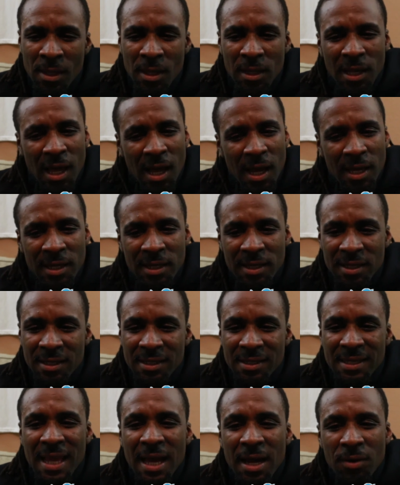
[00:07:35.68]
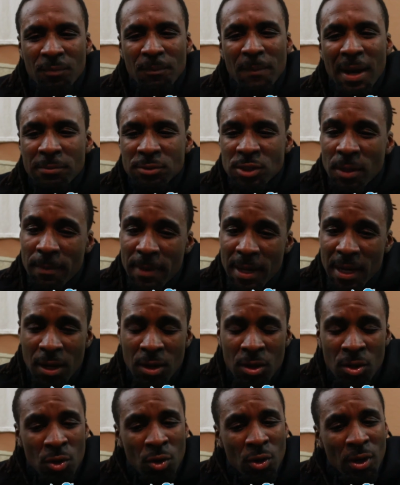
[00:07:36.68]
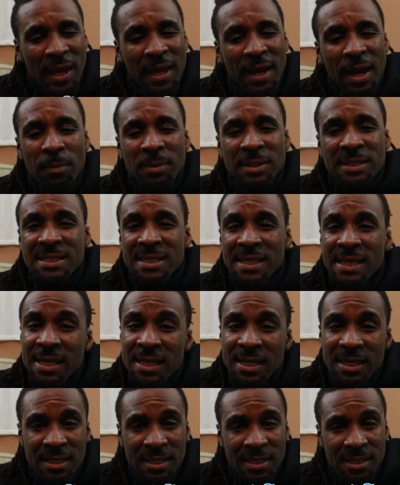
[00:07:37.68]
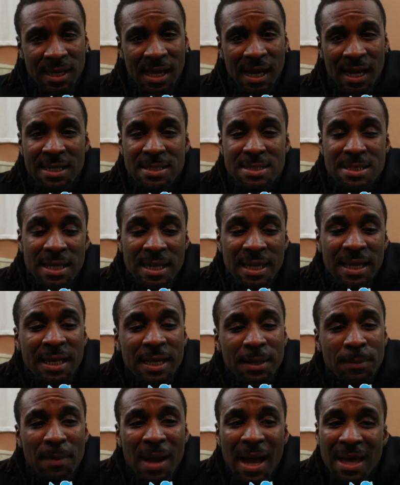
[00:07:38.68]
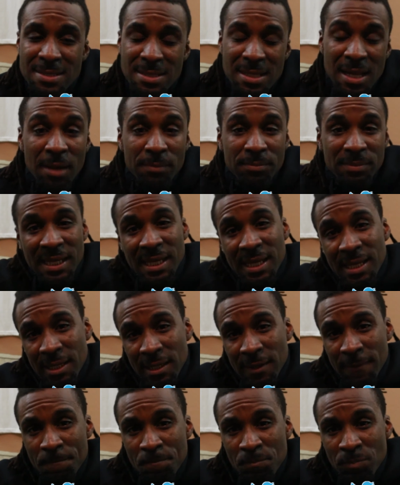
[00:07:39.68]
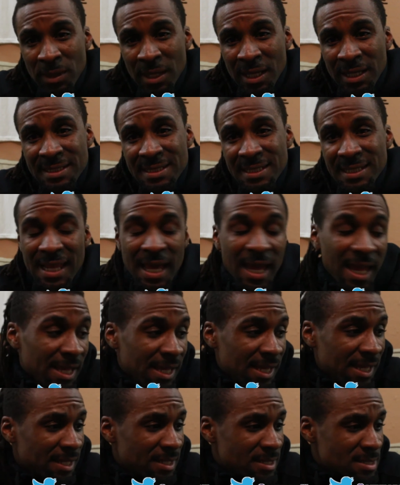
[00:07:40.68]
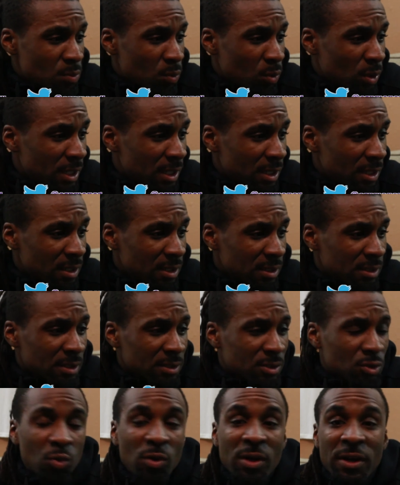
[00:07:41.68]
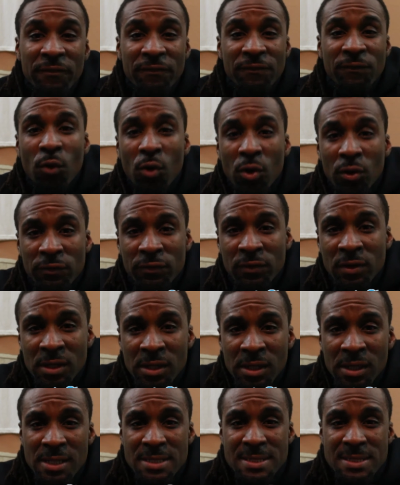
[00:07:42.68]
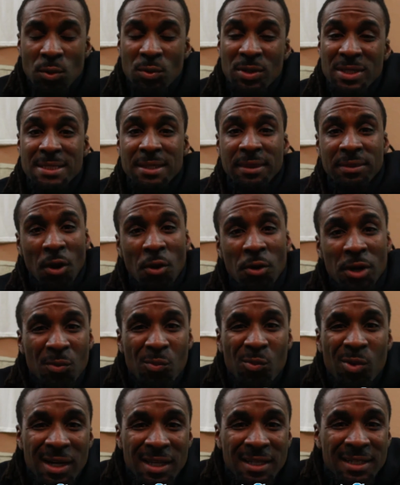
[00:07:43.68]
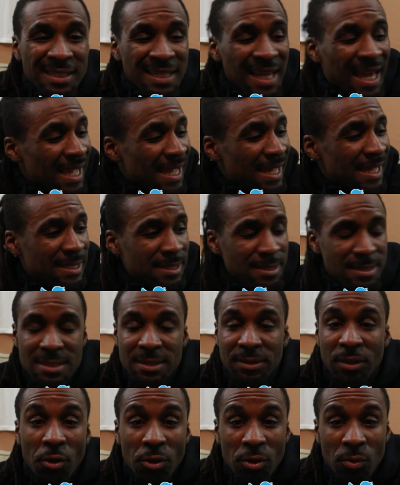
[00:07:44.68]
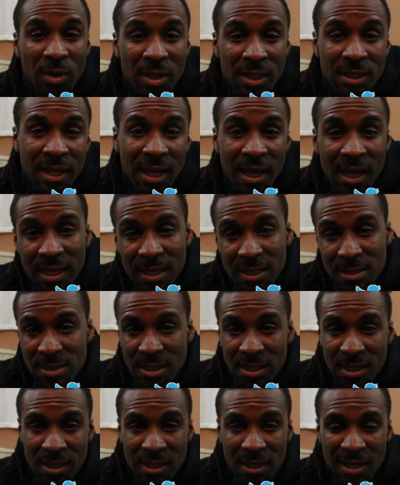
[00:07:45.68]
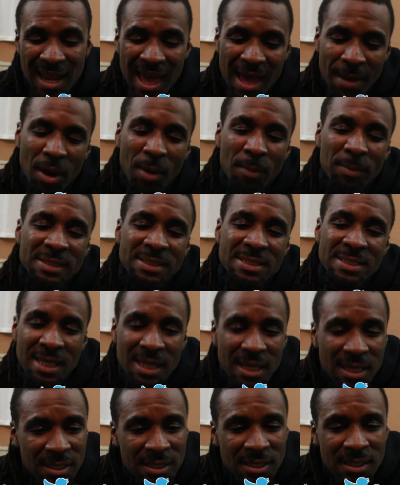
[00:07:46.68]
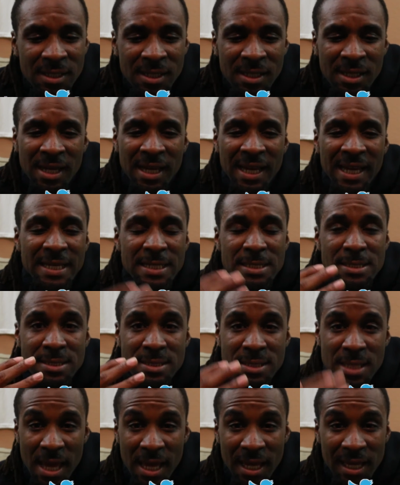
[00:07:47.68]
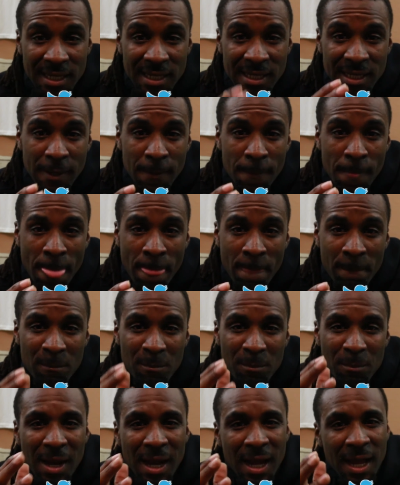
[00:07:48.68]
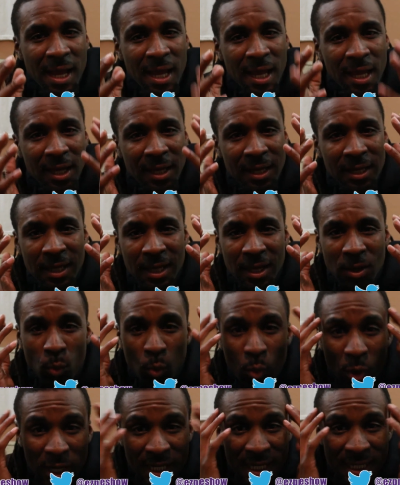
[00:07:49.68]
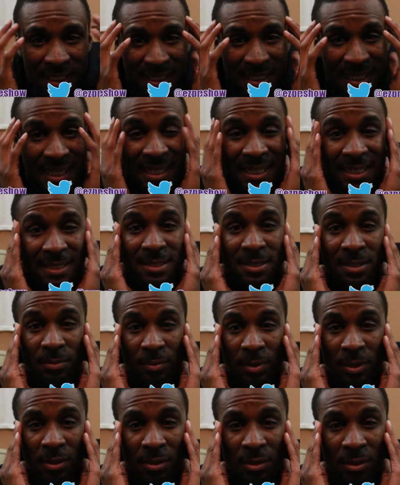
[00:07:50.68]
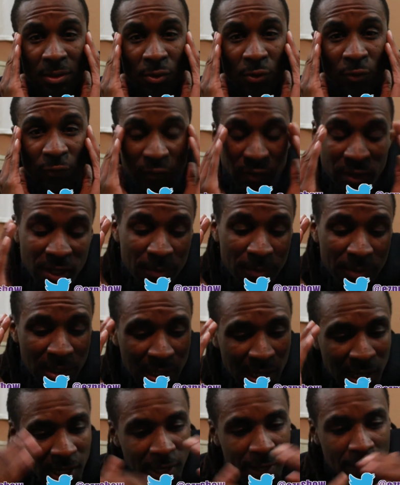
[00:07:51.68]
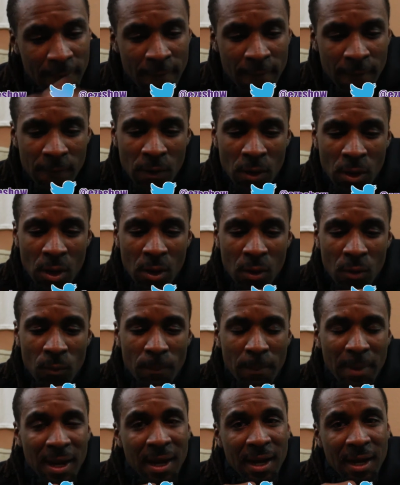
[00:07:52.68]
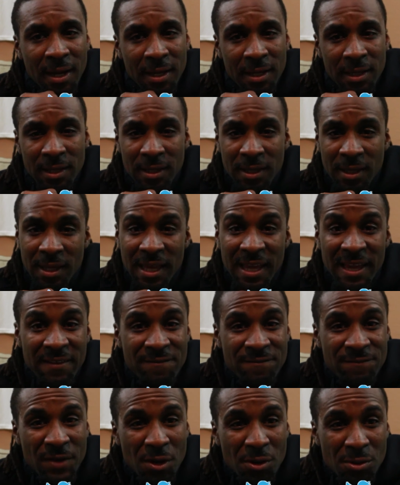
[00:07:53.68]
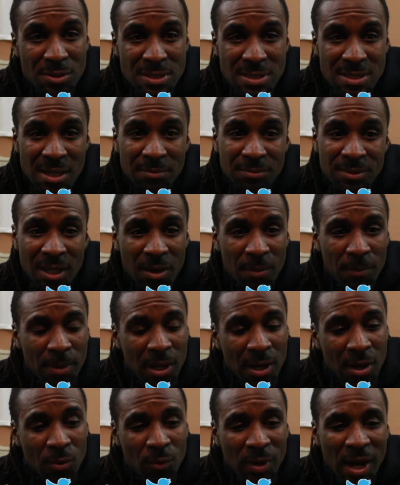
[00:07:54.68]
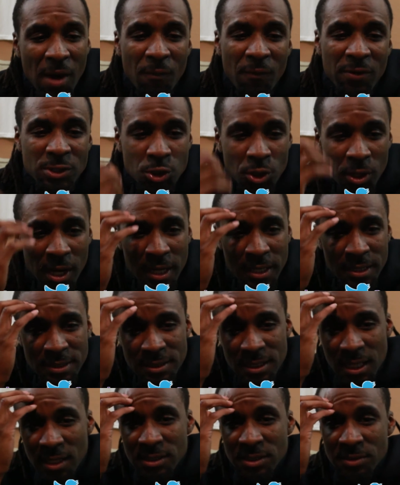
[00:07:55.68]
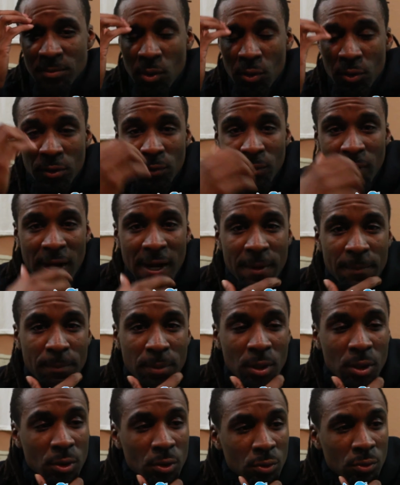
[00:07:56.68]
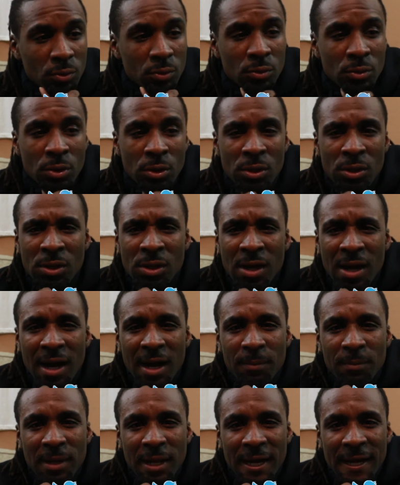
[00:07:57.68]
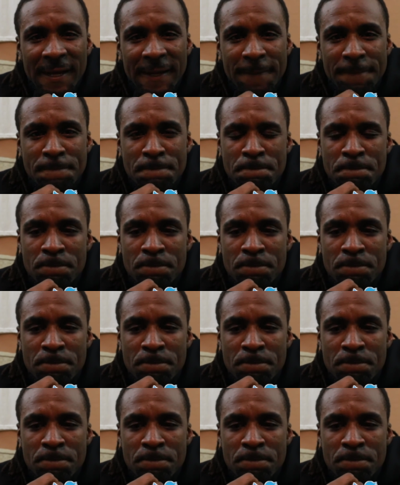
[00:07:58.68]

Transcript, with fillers: like, now I'm talking about, and I'ma tell you, like I said, it didn't, I stopped then. Today is what? The 24th. So it's 31 days, 31 days now. And I, I'ma tell you exactly, mine, what it did to me. You feel me? Like, man, at first, I'm talking about when I was trying to start smoking, right? Boom. I'm like,